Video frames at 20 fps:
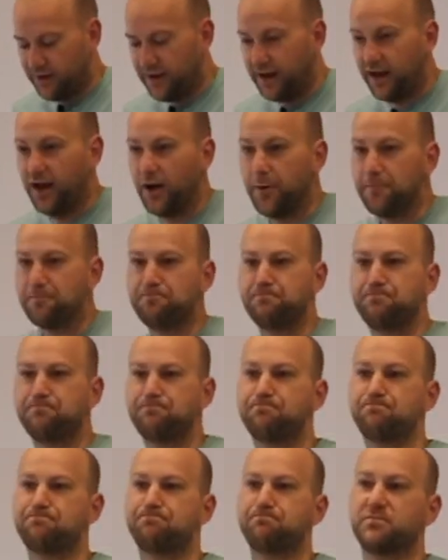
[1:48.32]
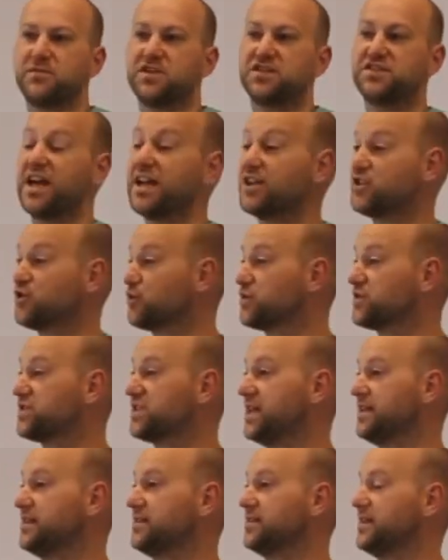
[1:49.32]
Um, sexual
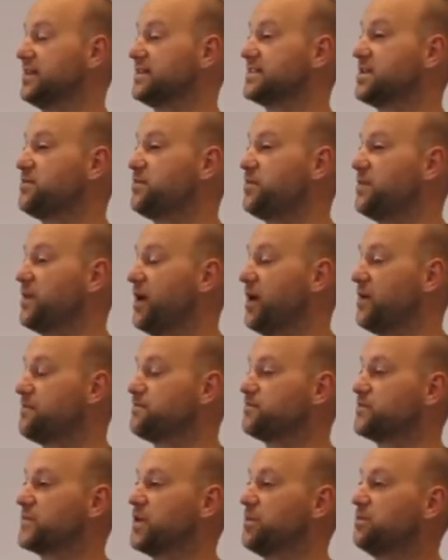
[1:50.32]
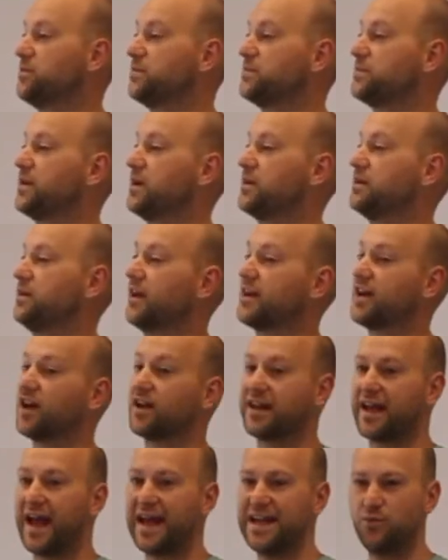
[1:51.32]
sin is a, um, the, like a
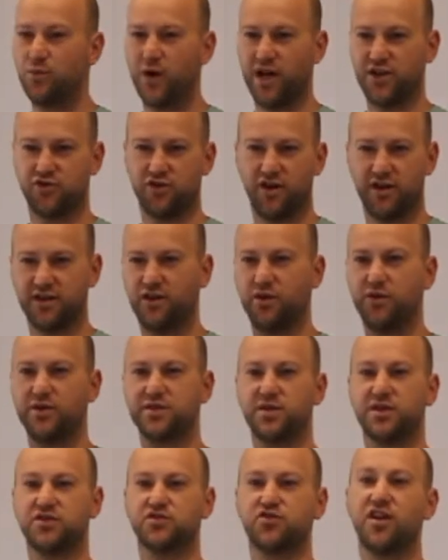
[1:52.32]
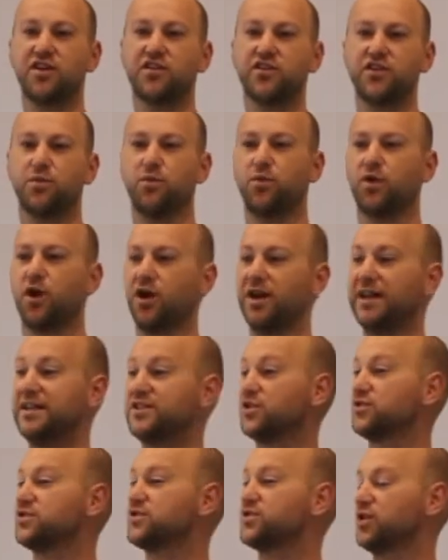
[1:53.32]
gateway drug. You know, it's a drug that
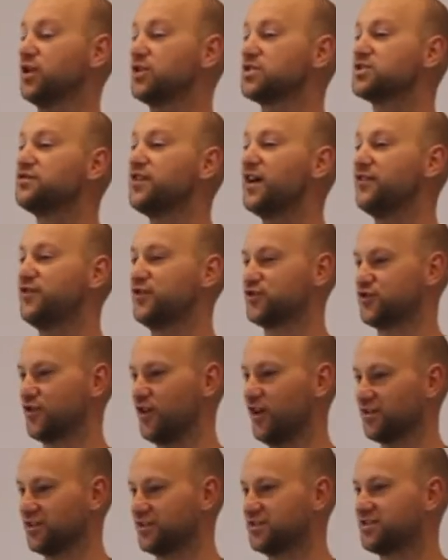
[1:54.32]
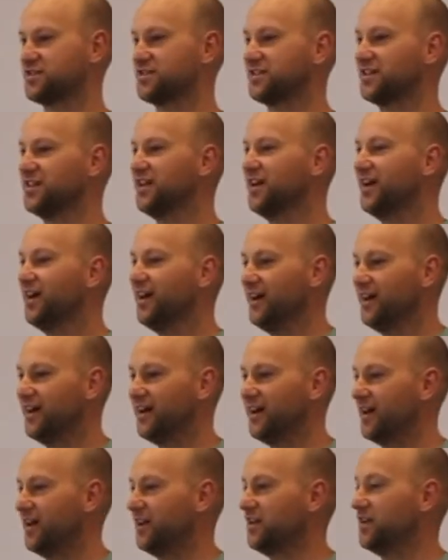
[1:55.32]
leads on to lots of other drugs.
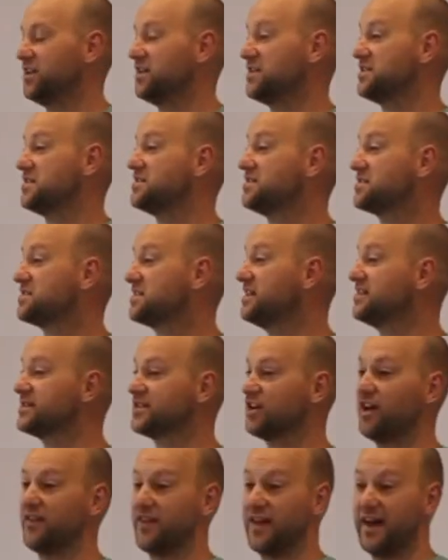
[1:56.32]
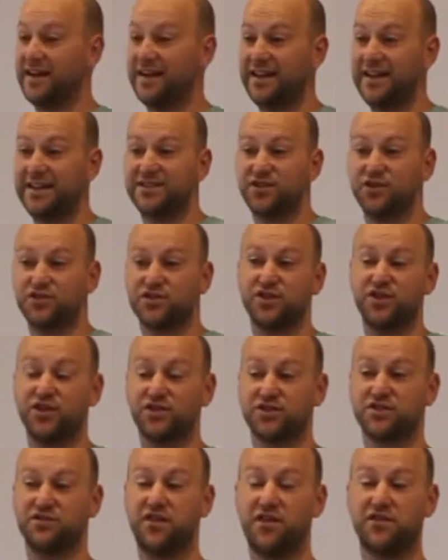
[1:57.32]
Uh, and, and sins like that, it leads on to
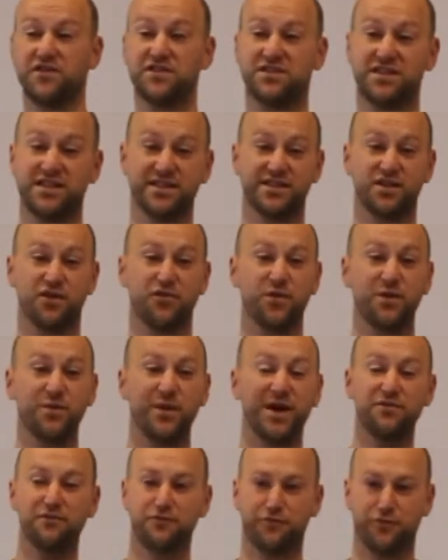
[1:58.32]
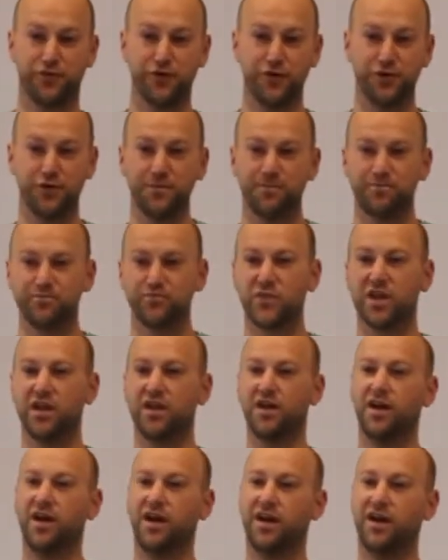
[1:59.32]
lots of other sins. So if we went through
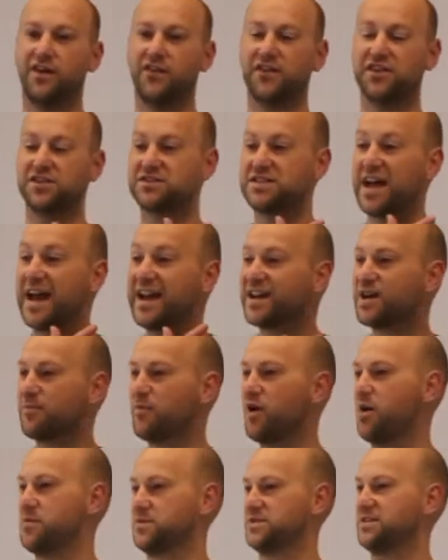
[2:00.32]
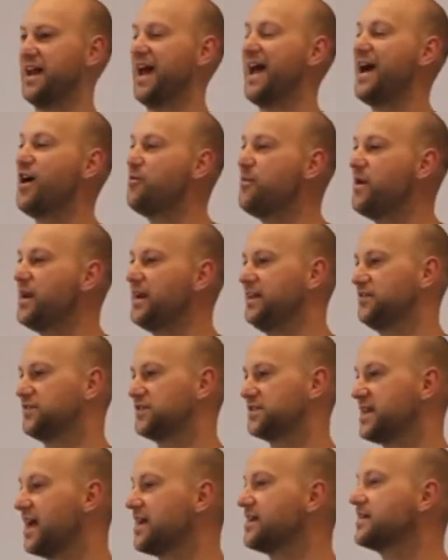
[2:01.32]
uh, the Ten Commandments and how many of
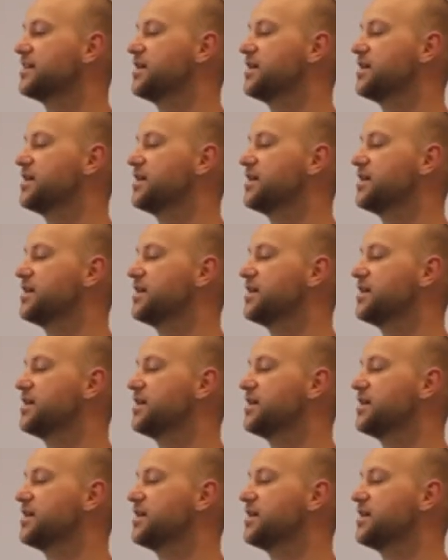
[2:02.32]
the Ten